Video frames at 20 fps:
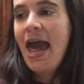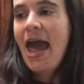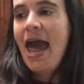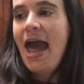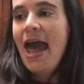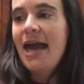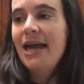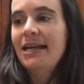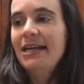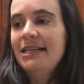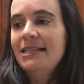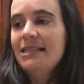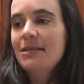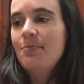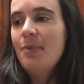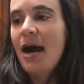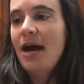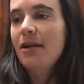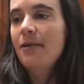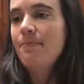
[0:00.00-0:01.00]
And it's
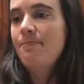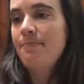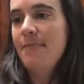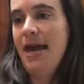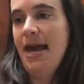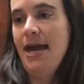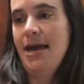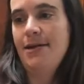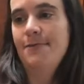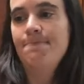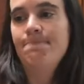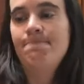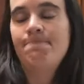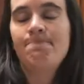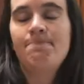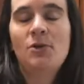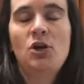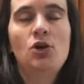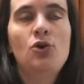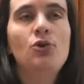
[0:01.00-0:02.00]
about a man
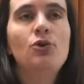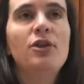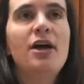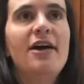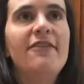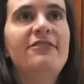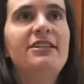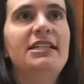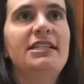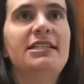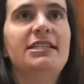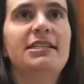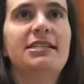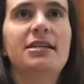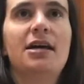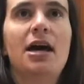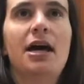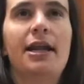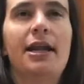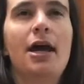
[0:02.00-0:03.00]
who loved his
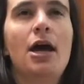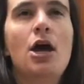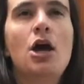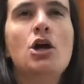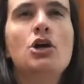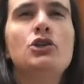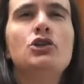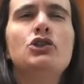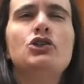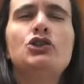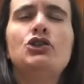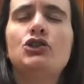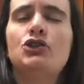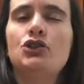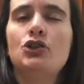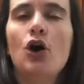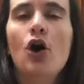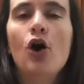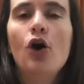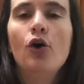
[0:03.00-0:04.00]
son
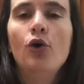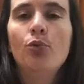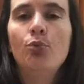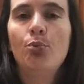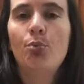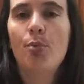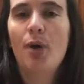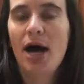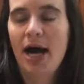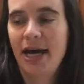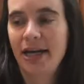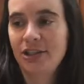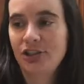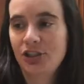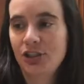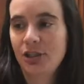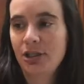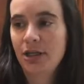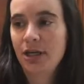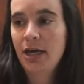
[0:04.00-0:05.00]
so
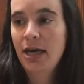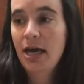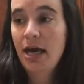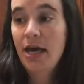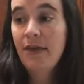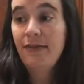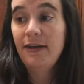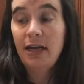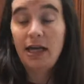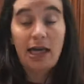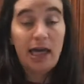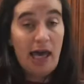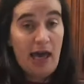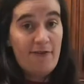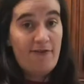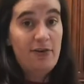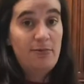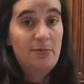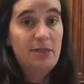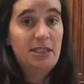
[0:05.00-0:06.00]
much that he gave
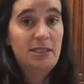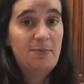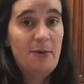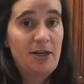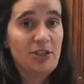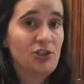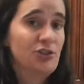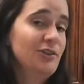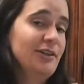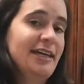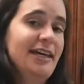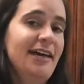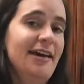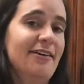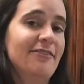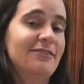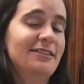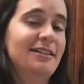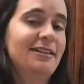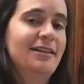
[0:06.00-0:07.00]
him a special
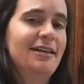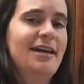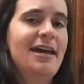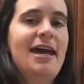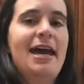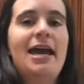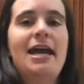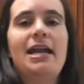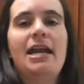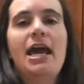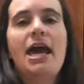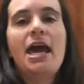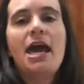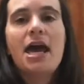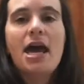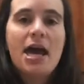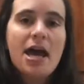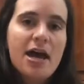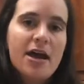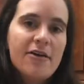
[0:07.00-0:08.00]
gift. And
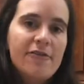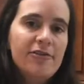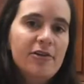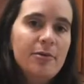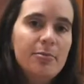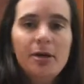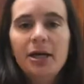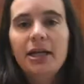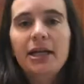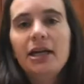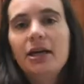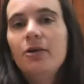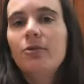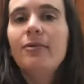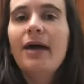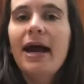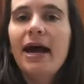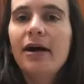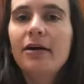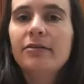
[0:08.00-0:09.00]
everybody
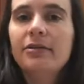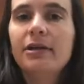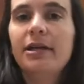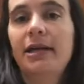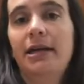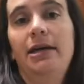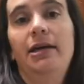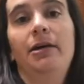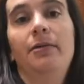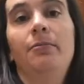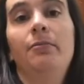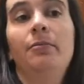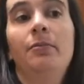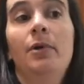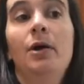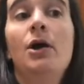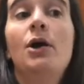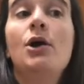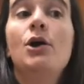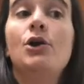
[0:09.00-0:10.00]
around him
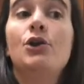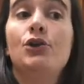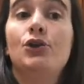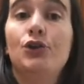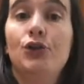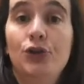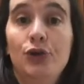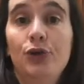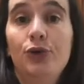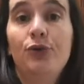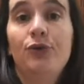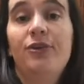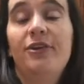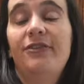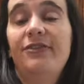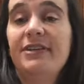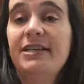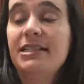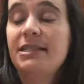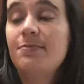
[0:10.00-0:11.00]
knew that
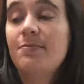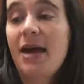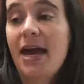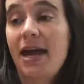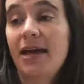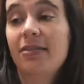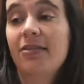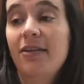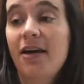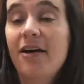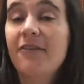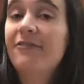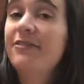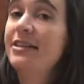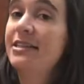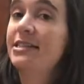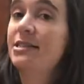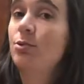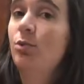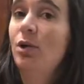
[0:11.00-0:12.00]
this man loved
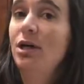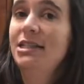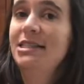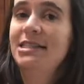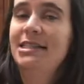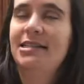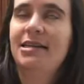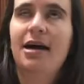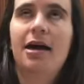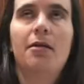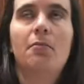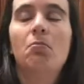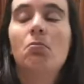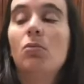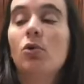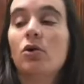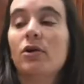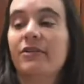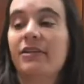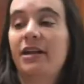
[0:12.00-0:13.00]
this one son
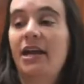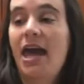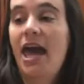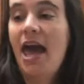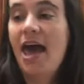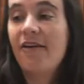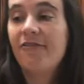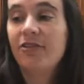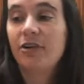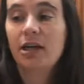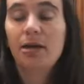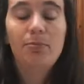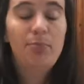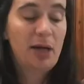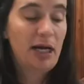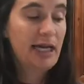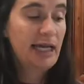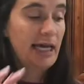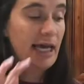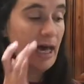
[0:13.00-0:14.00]
more than
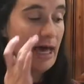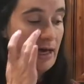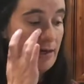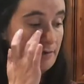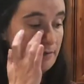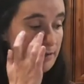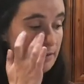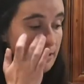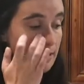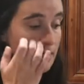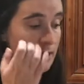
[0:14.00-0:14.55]
everybody else.